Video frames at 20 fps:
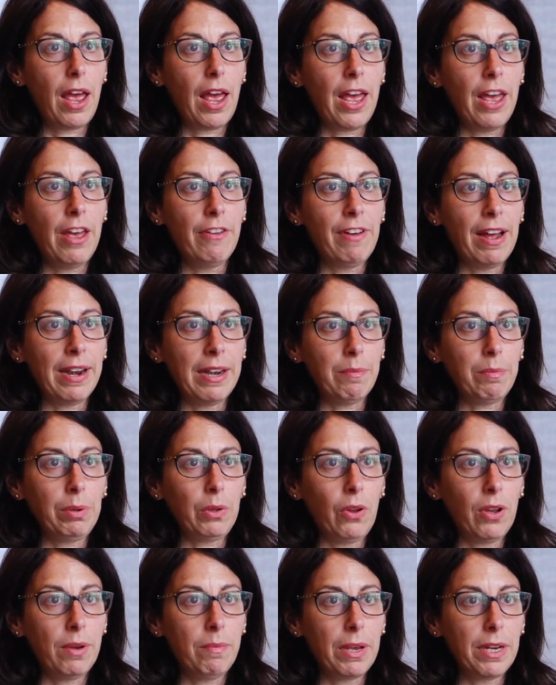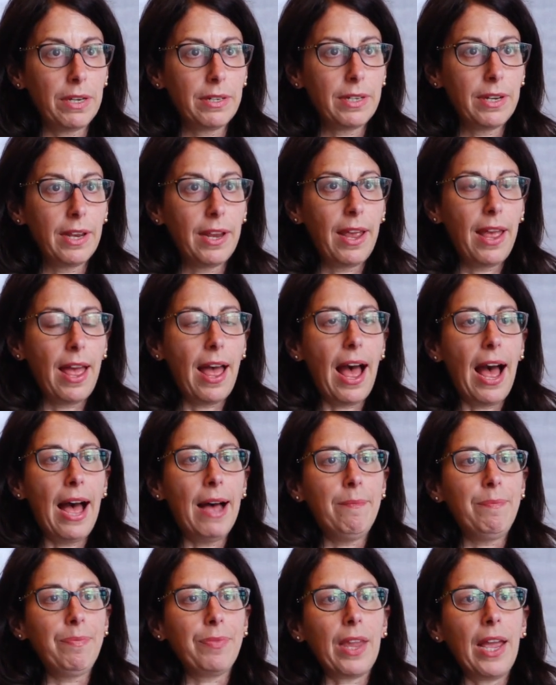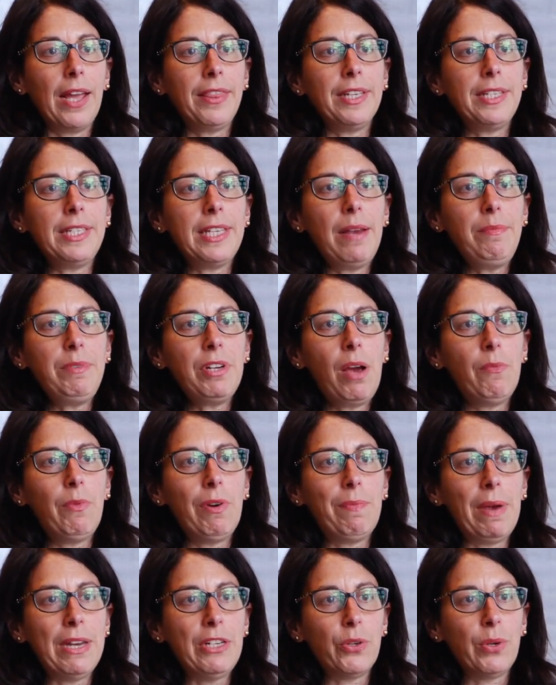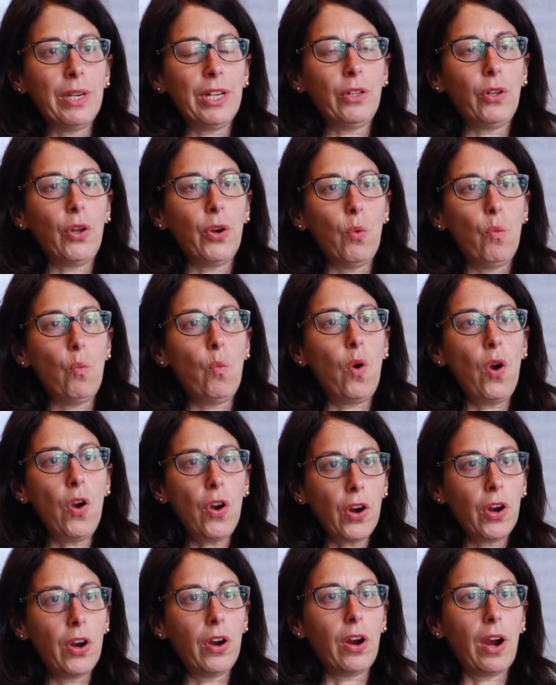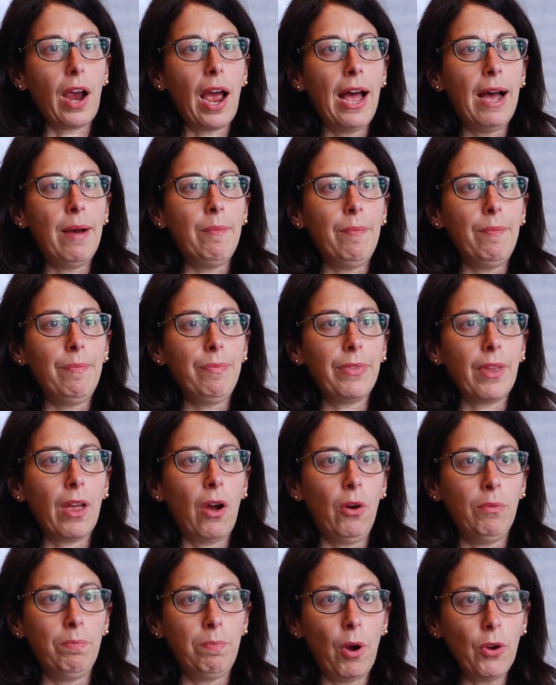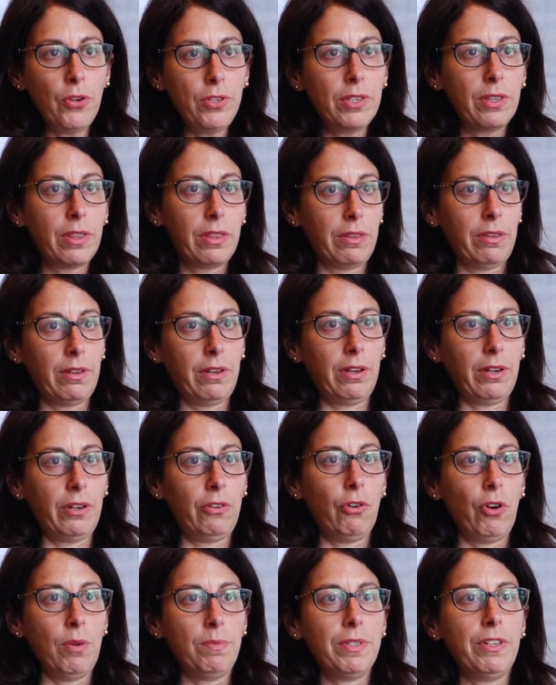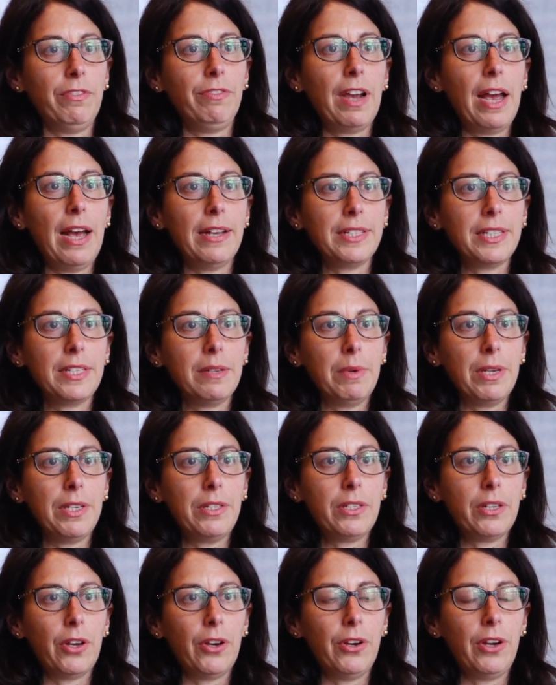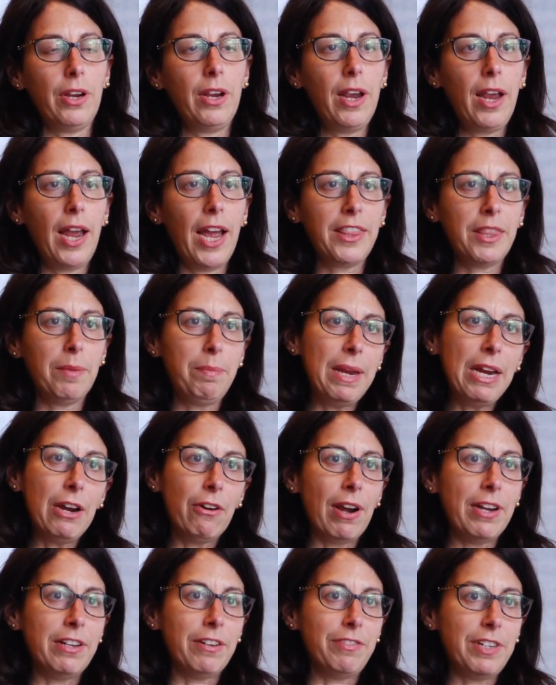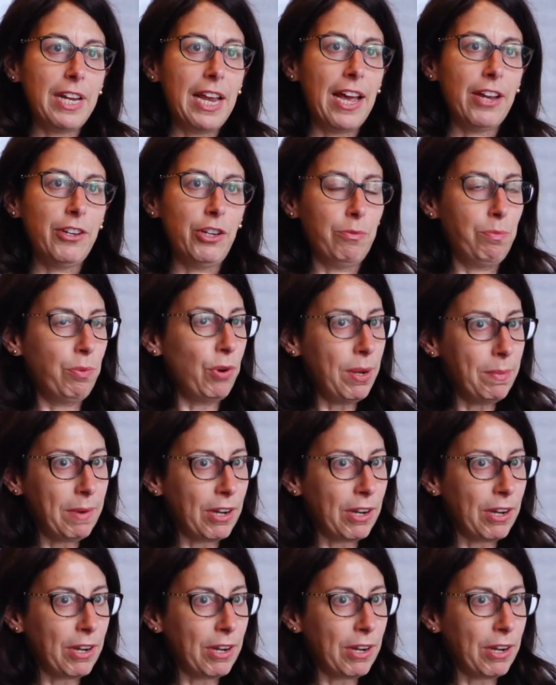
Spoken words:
of unemployment. At the same time, we've been doing a lot of work on both groups of customers. So at the bigger end of town, you pretty